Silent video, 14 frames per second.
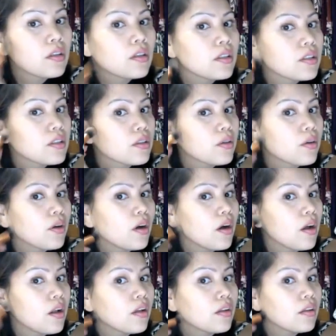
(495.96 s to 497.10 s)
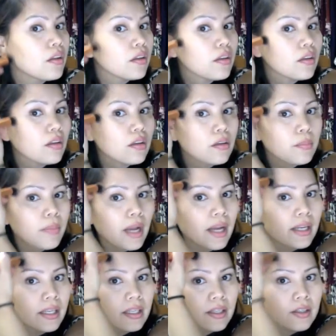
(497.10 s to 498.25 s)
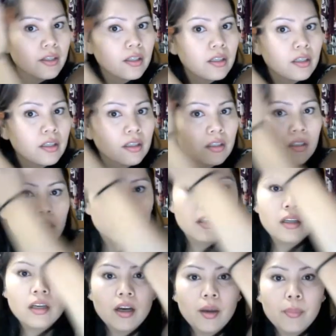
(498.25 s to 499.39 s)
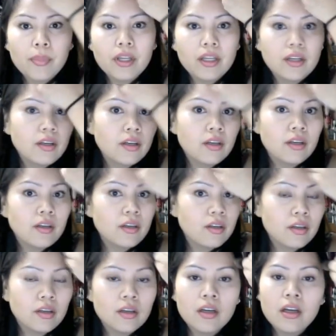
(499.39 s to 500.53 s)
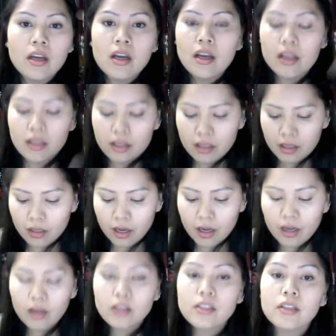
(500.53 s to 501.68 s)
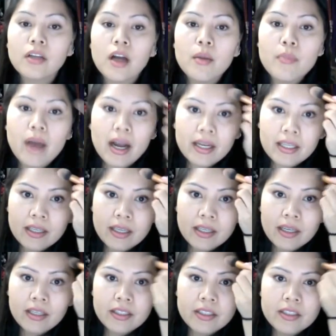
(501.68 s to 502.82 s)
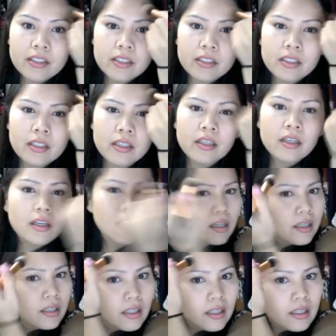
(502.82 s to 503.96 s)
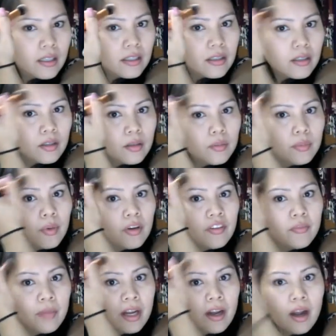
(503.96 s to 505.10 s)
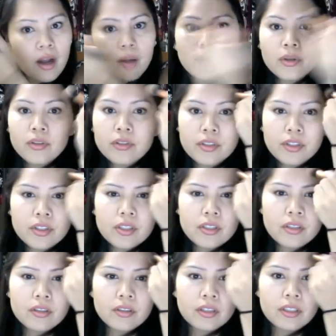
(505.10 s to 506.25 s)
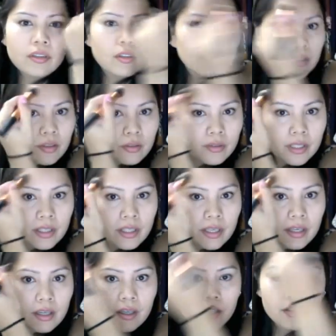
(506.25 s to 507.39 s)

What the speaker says: So all back here, up here, and then I also come back and I kind of just get above my eyebrows just a little right there.